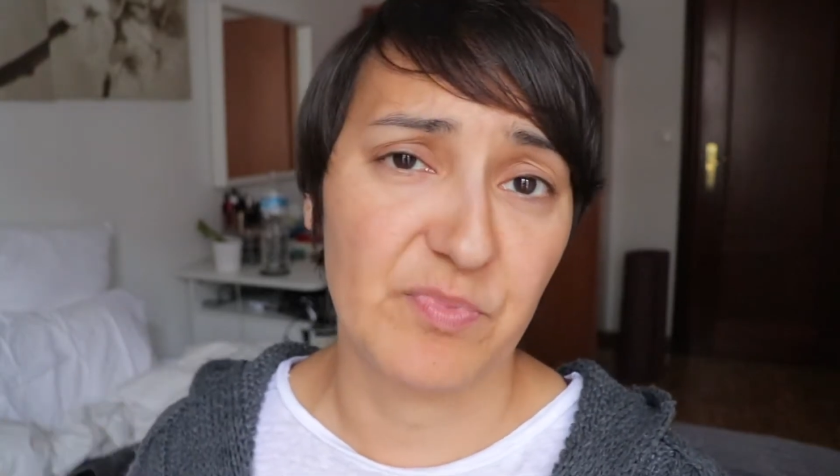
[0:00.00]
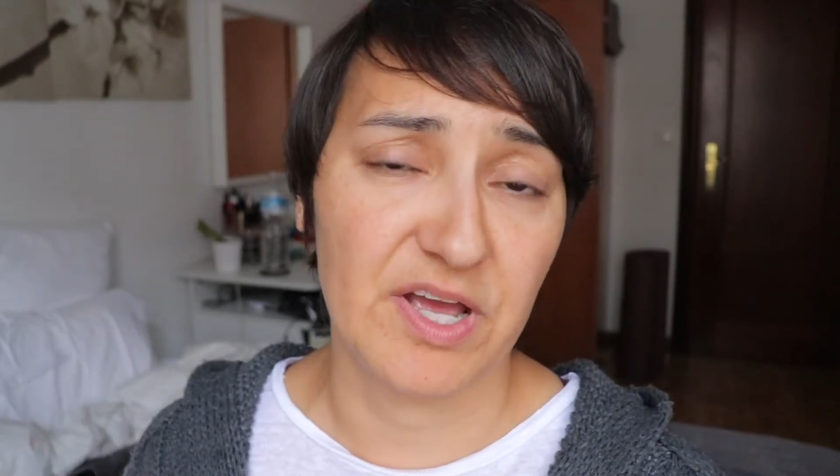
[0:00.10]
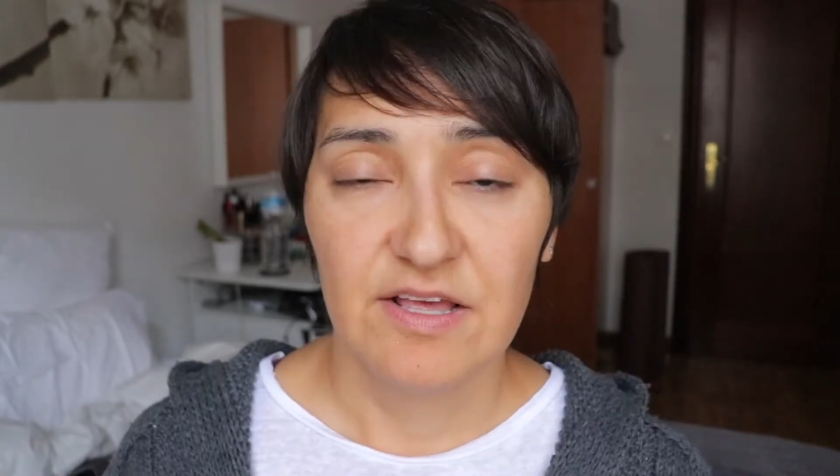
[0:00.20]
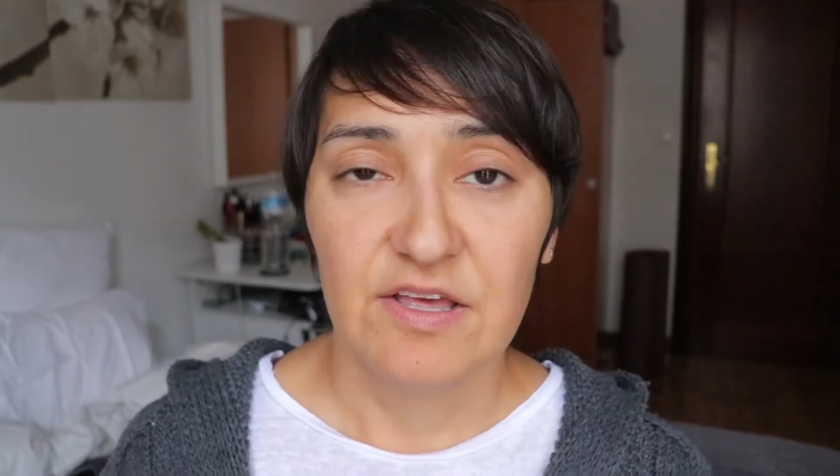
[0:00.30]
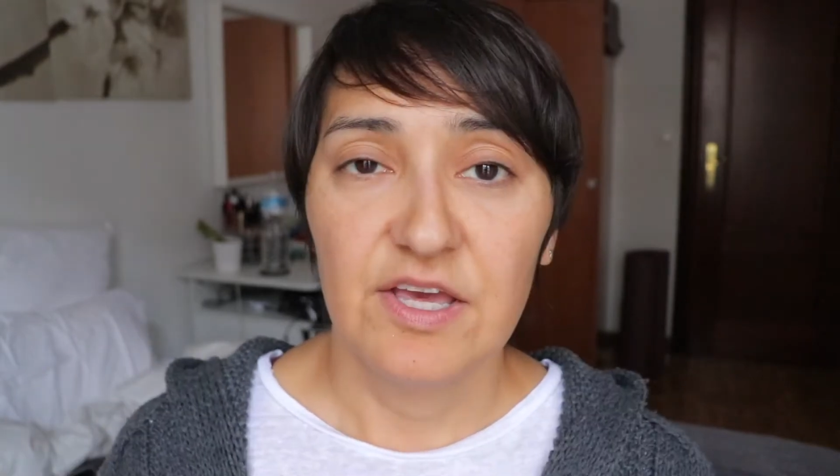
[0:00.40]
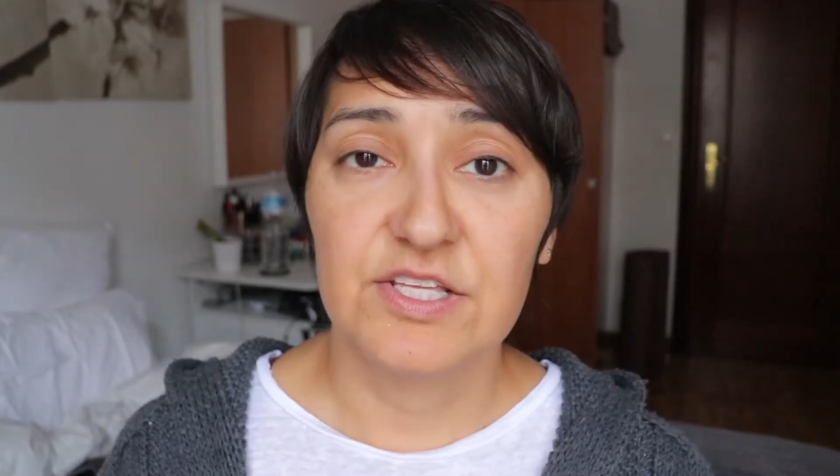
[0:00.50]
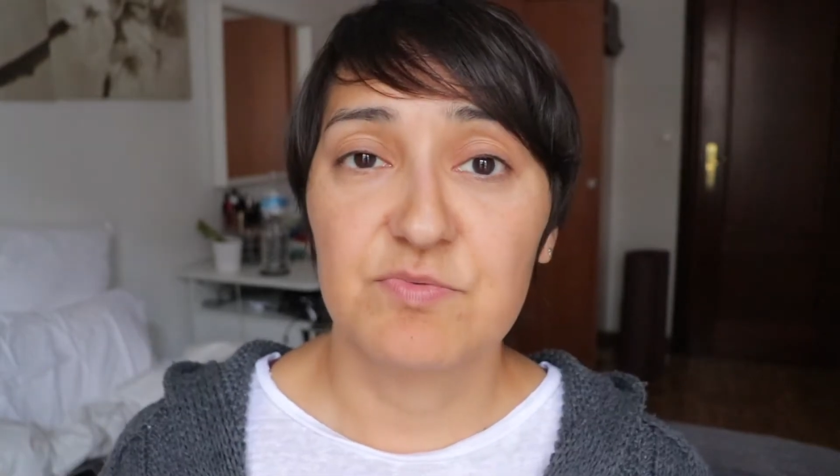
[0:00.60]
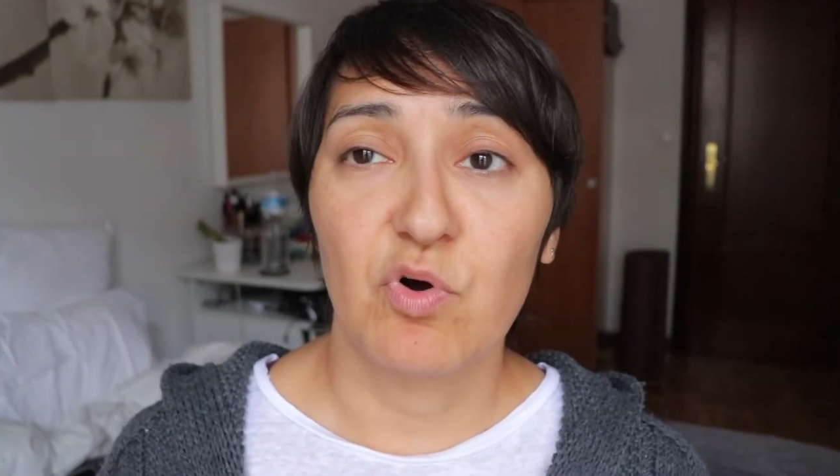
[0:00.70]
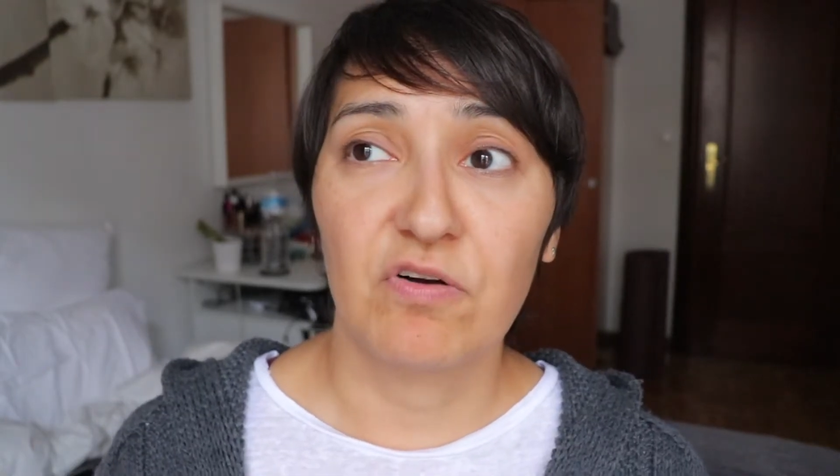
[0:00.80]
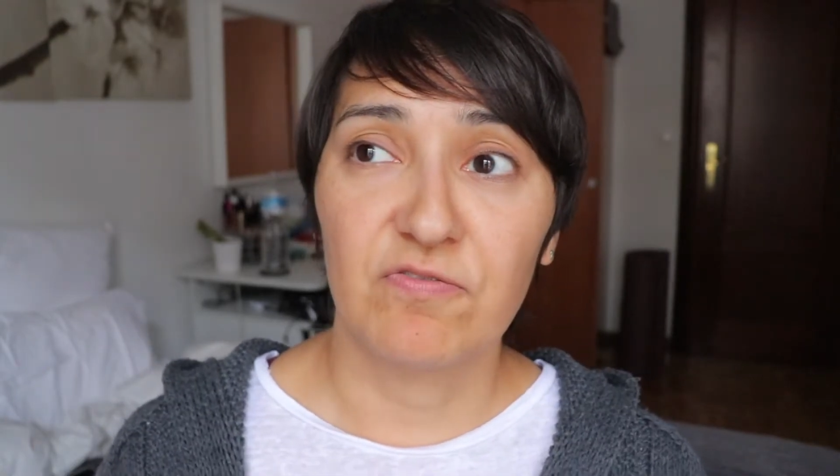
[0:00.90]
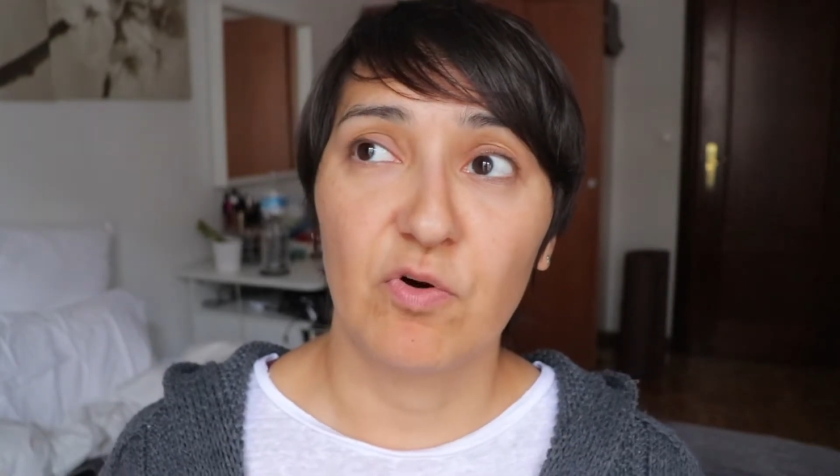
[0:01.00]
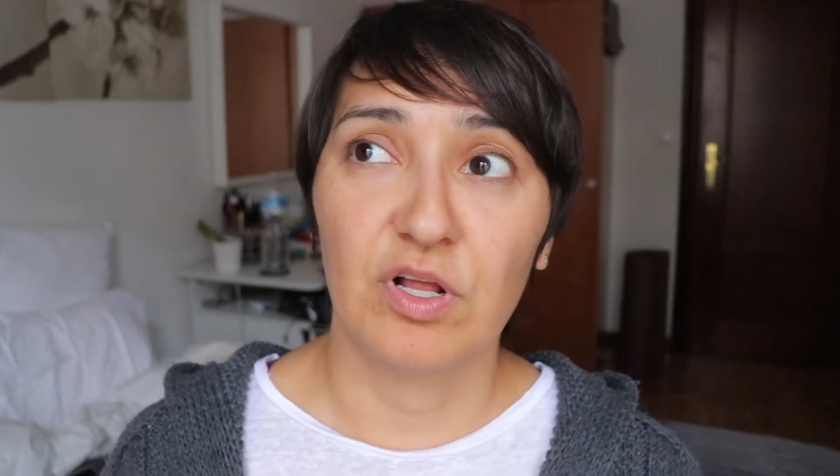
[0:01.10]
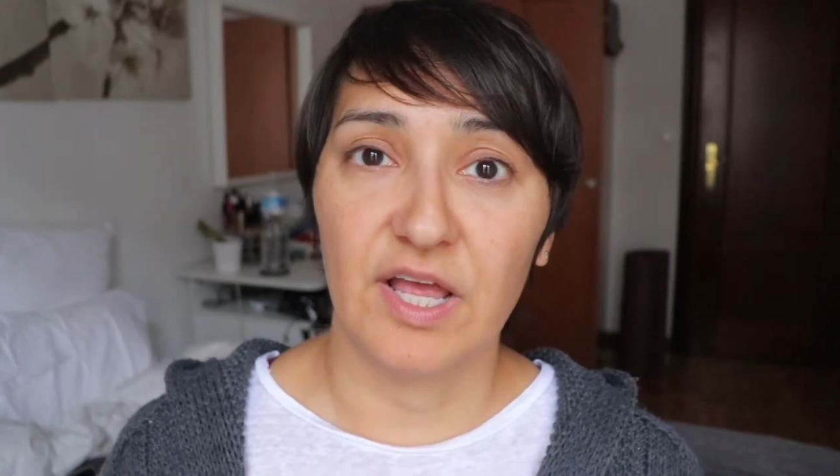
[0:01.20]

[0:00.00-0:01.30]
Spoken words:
but it's more for